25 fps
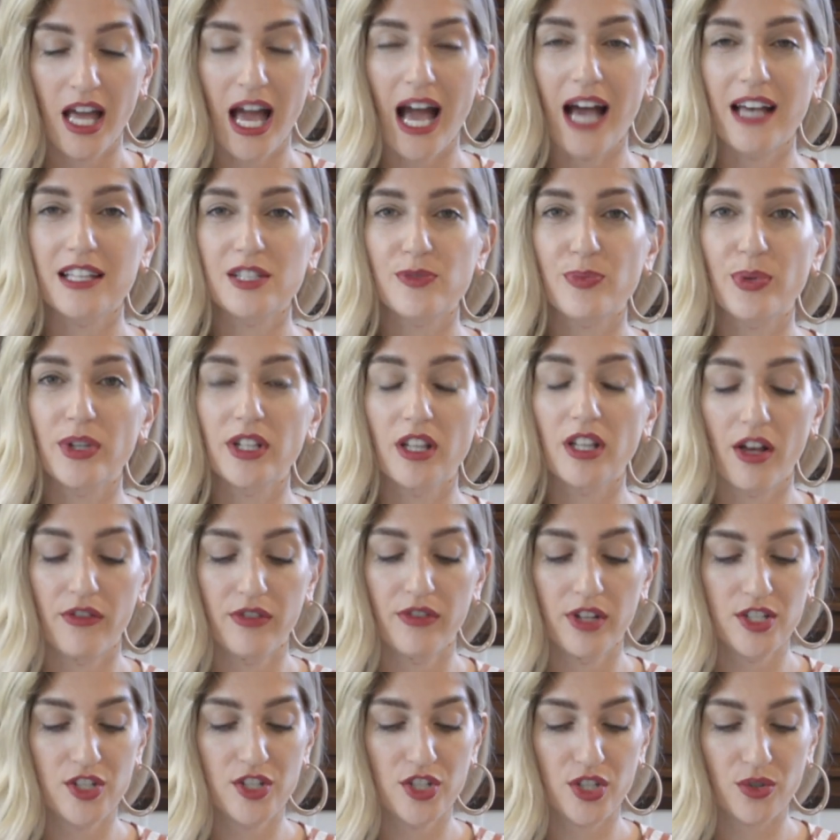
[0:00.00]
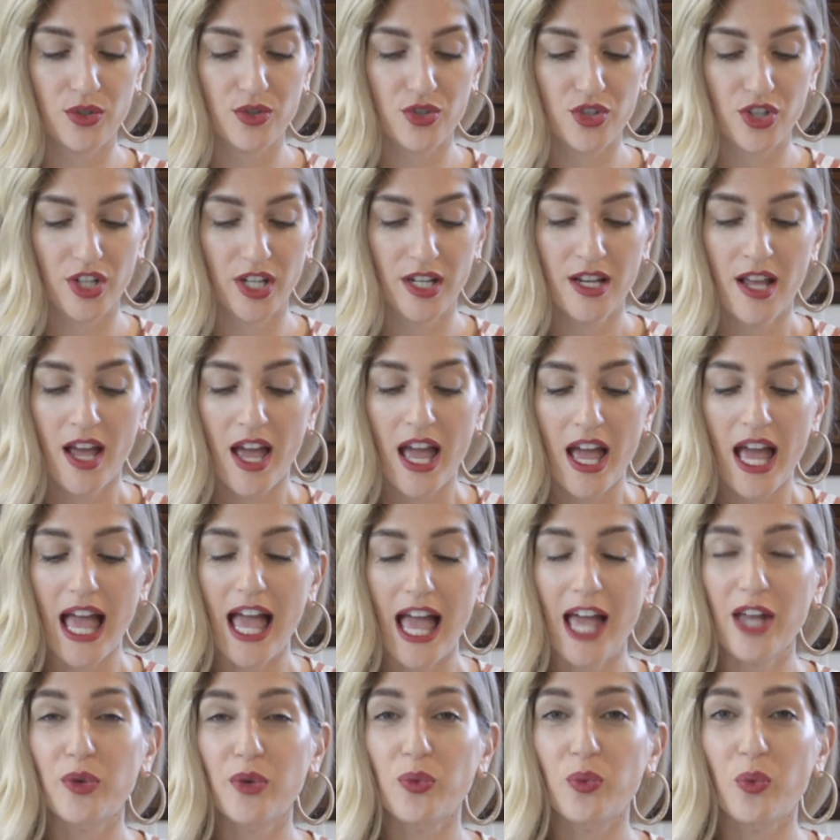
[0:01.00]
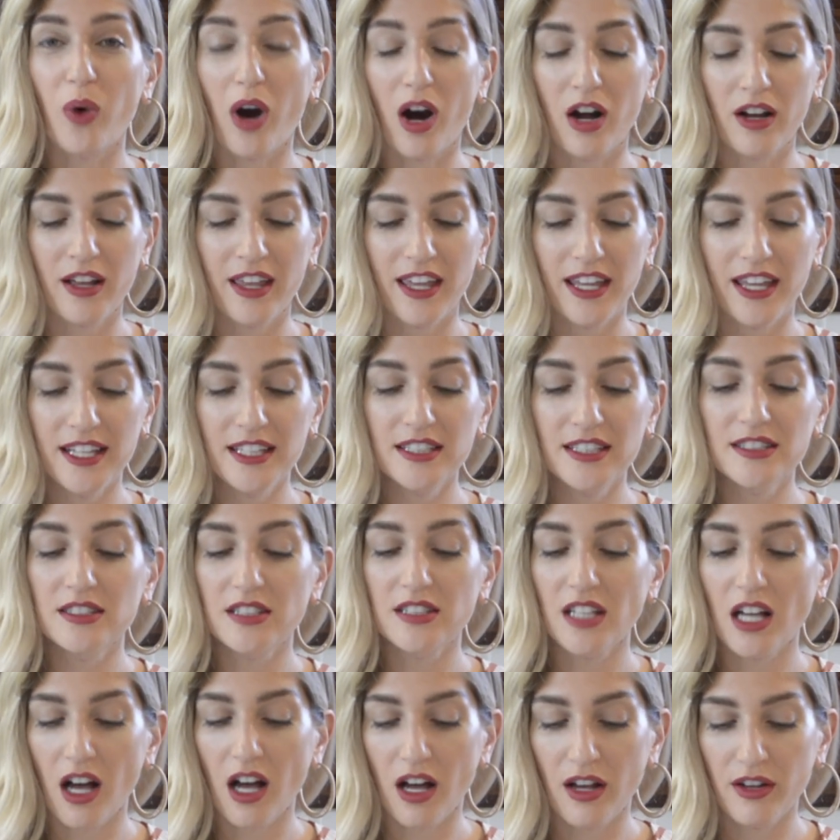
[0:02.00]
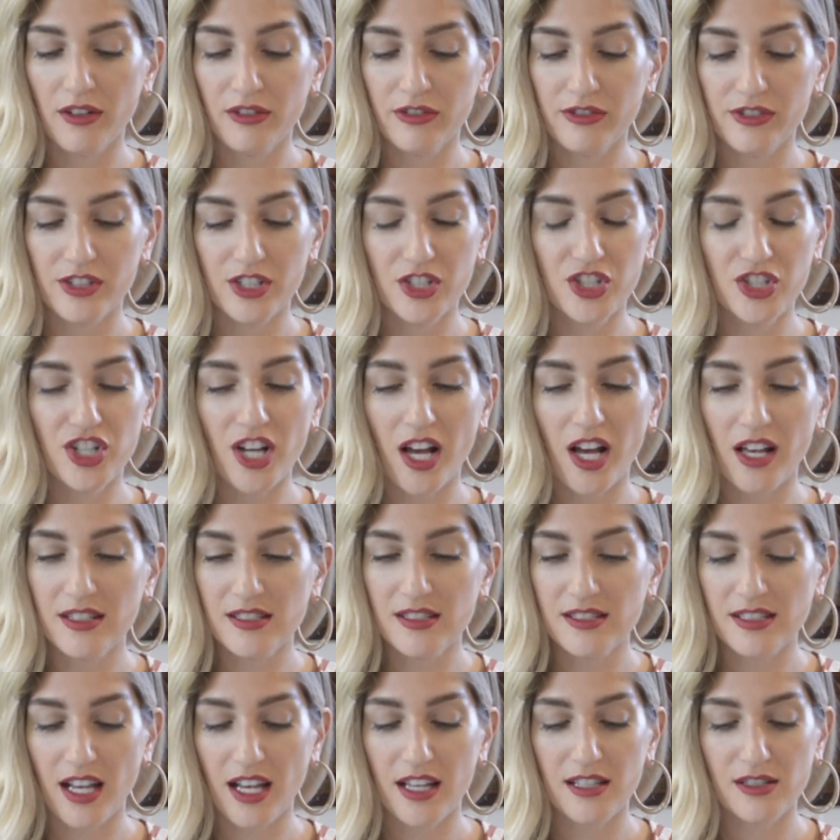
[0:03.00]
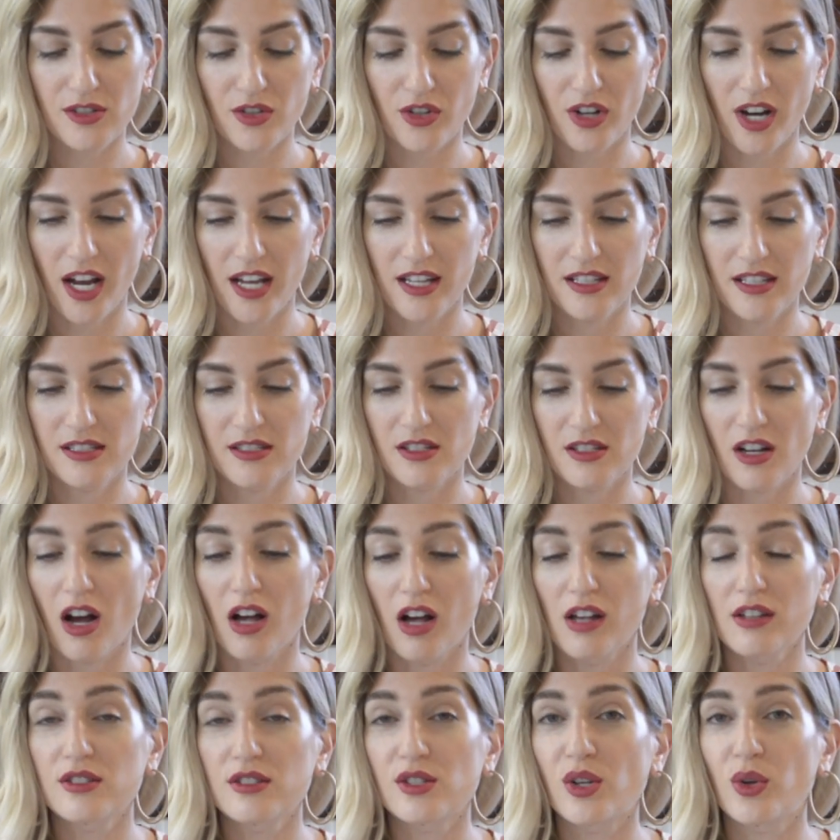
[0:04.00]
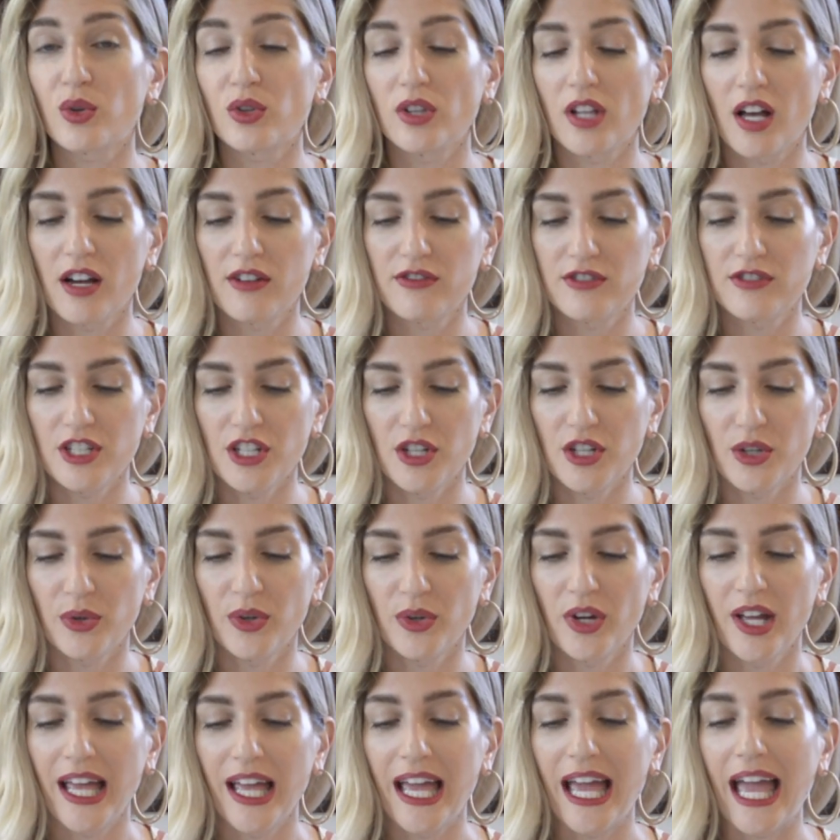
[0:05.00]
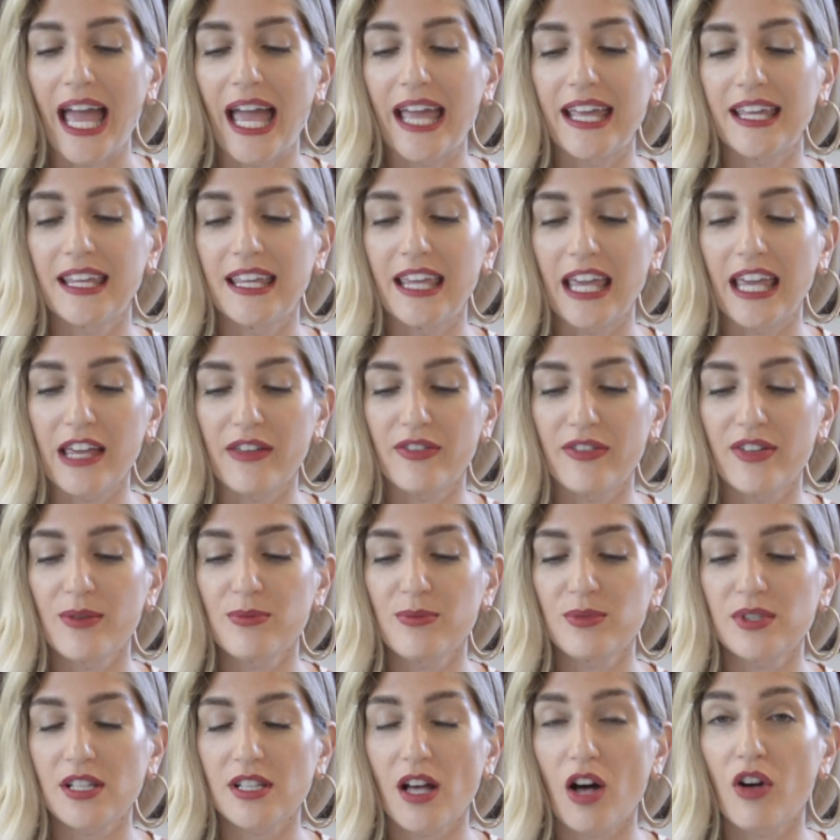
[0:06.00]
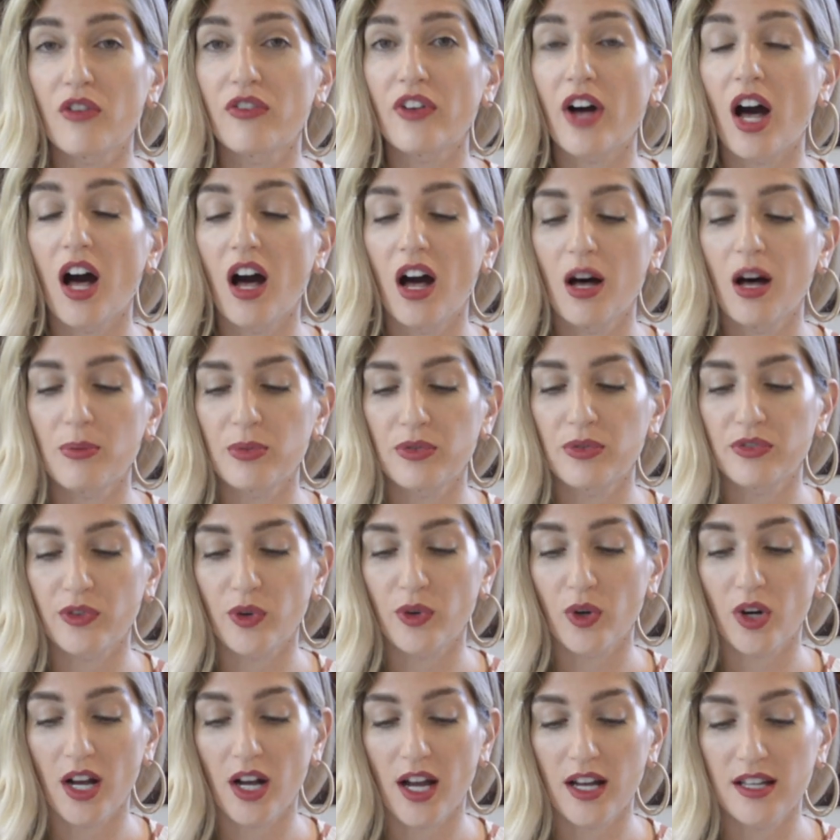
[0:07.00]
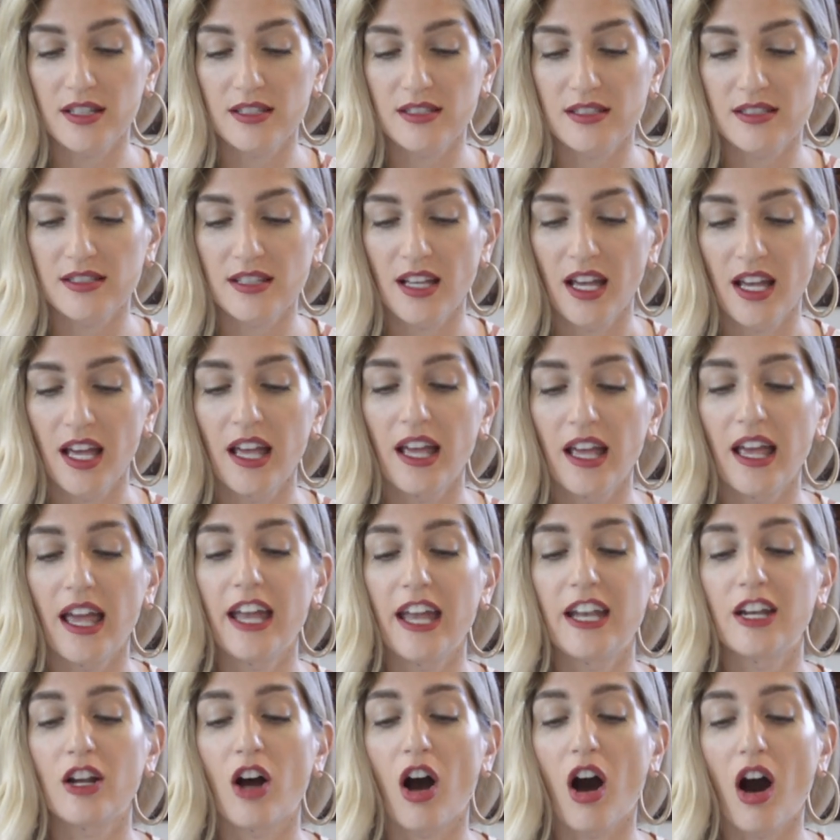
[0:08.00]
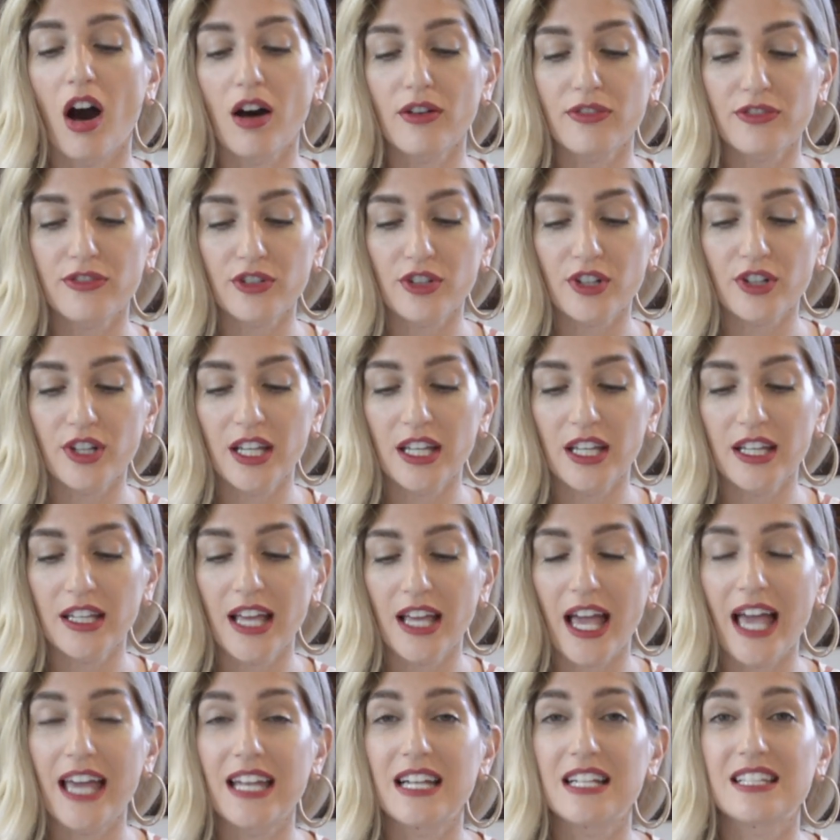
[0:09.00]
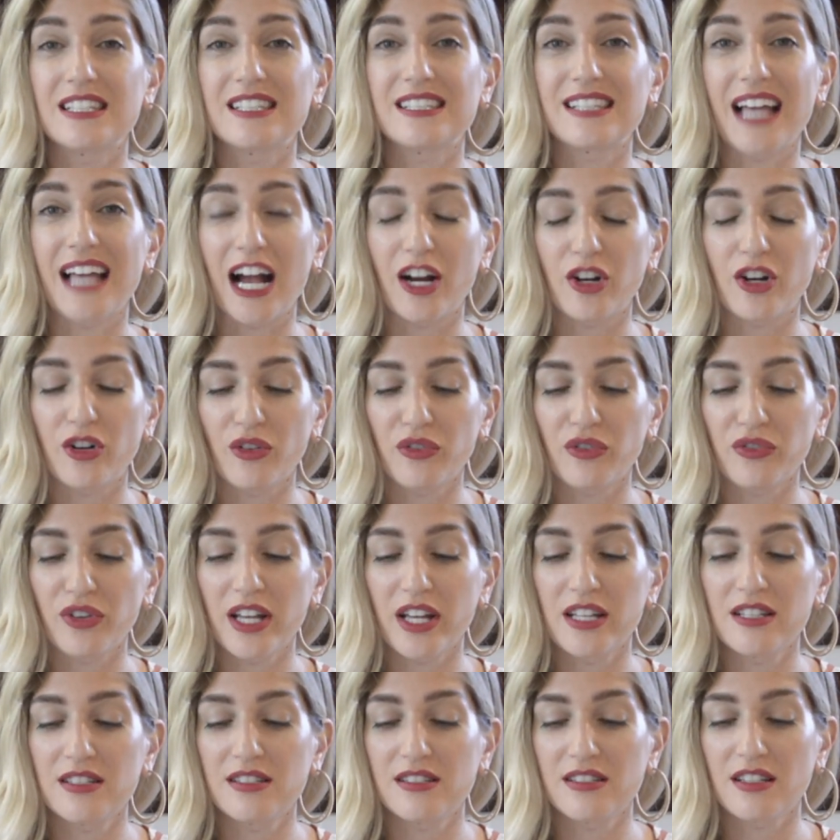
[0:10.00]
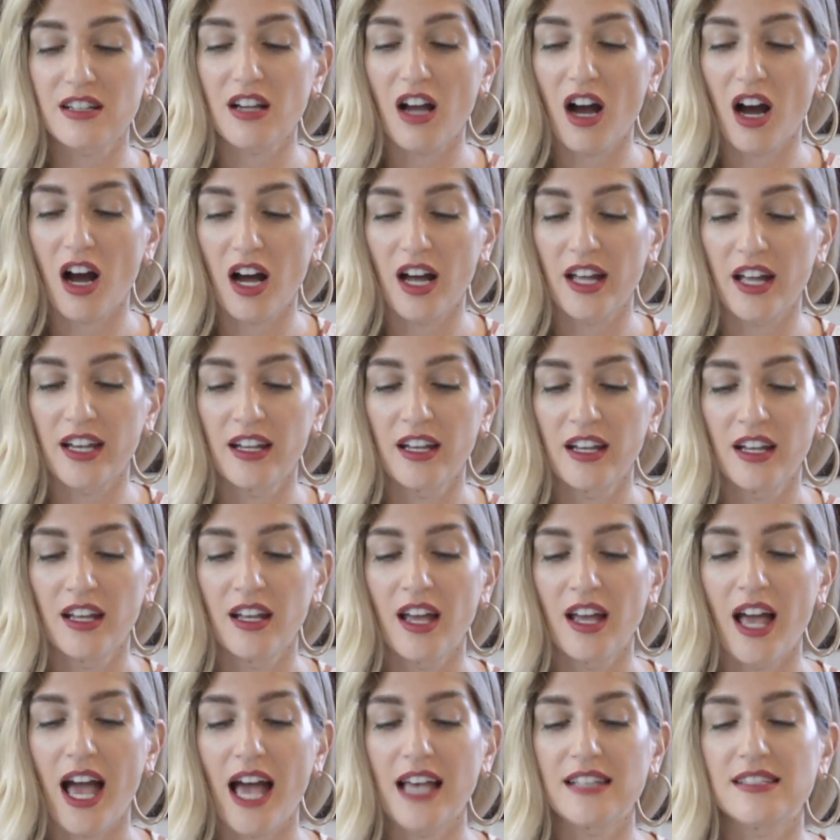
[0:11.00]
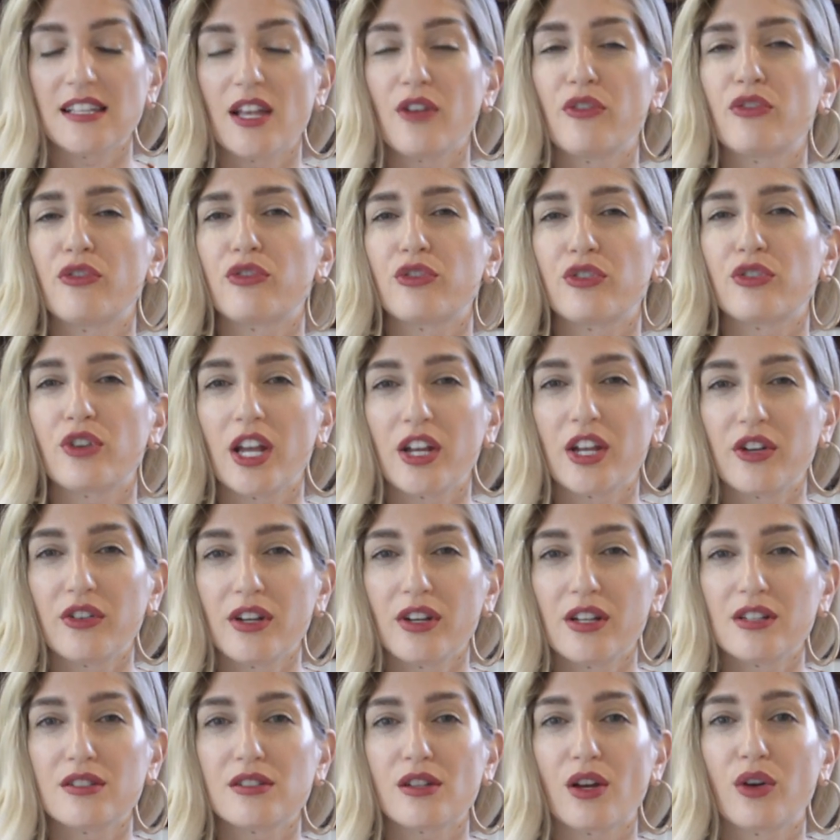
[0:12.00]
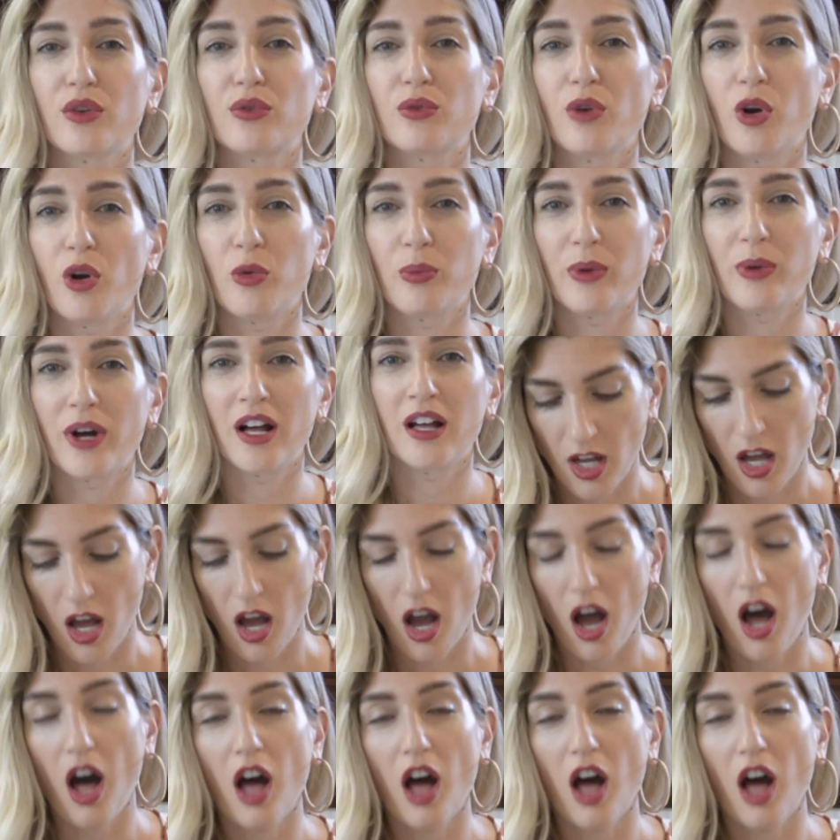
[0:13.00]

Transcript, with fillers: as beloved children and walk in love just as Christ also loved you and gave himself up for us, an offering and a sacrifice to God as a fragrant aroma.